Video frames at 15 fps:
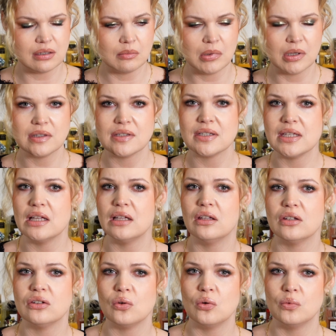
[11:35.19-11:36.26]
but still
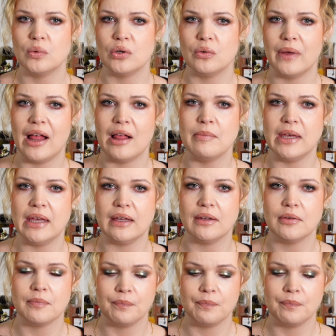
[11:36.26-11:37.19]
not overwhelming.